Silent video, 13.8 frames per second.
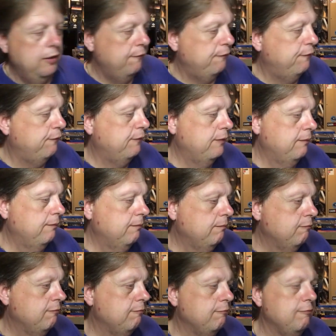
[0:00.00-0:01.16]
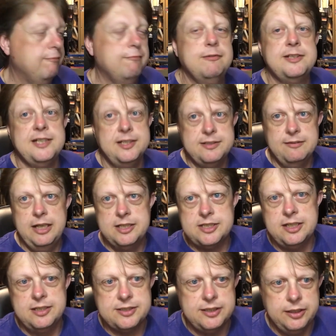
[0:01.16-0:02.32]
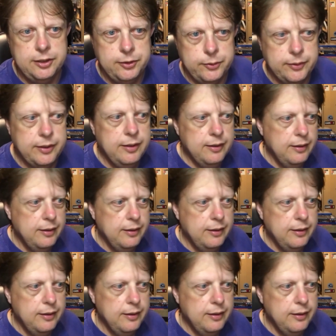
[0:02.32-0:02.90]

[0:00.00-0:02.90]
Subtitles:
of Return to the Last Chance Saloon,